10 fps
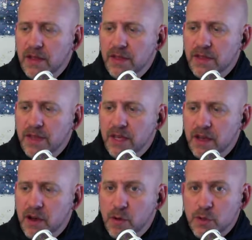the
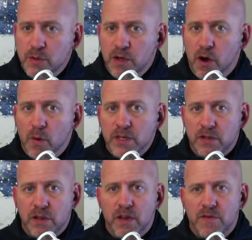coach was always
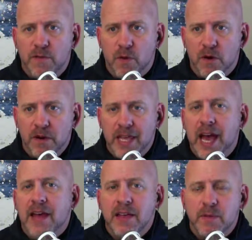looking for,
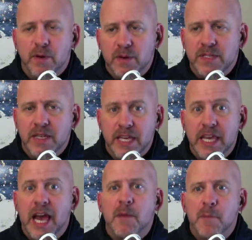he would always say like,
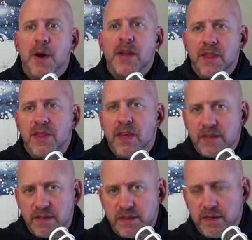but
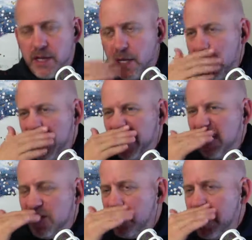this,
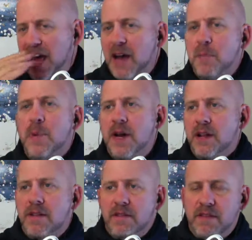
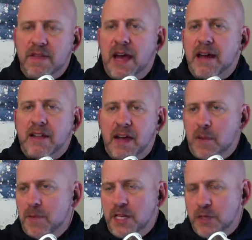but that
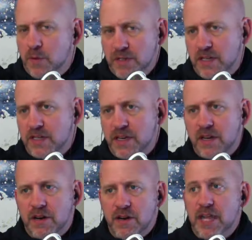competition wasn't as
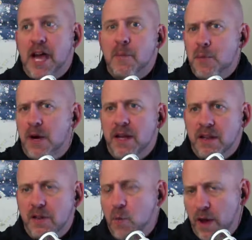good, or
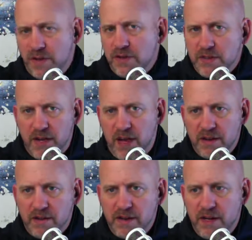but the weather's
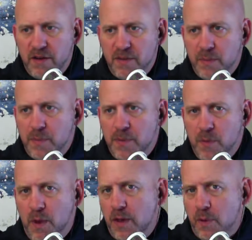not, the
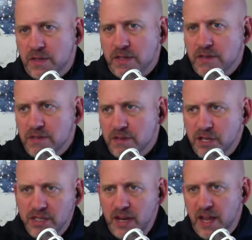weather wasn't
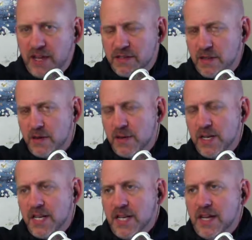good today. So,
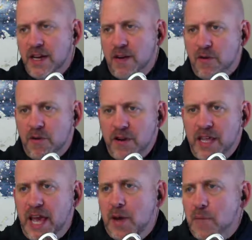
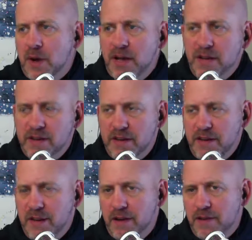but
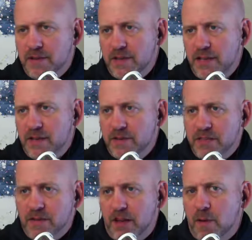you
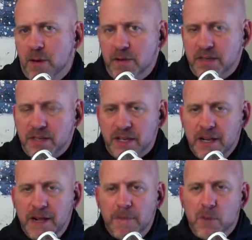still got away with this. Like,
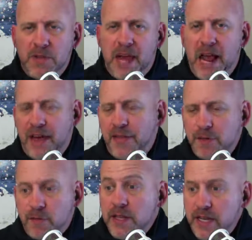what that
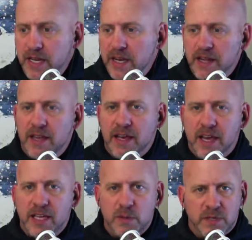athlete really needed in that
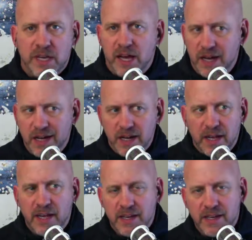case was like a hug,
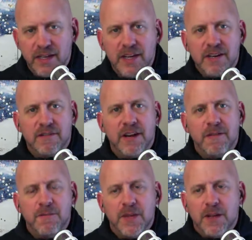
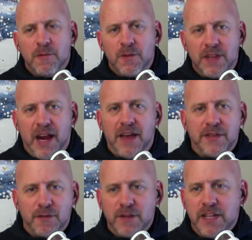right? What that
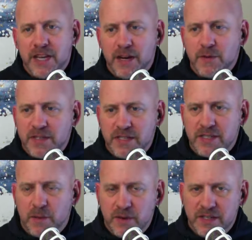athlete really needed was
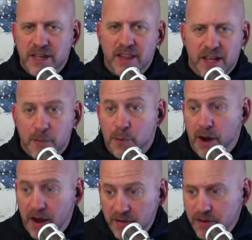someone to say like, I'm
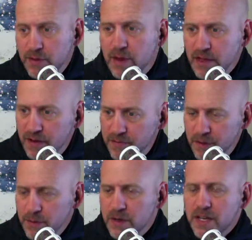proud of you. I love
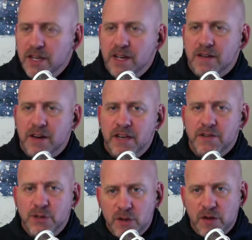you, right? You're
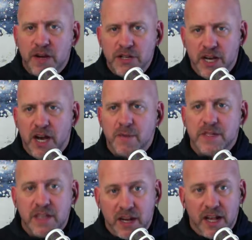doing a great job.
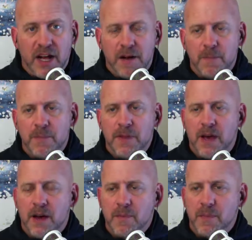It's going to come.
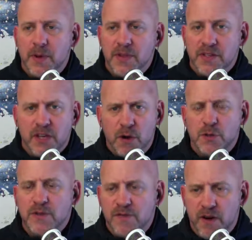But this
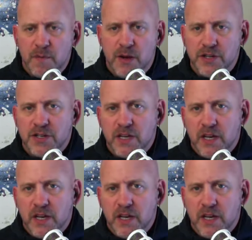coach was very much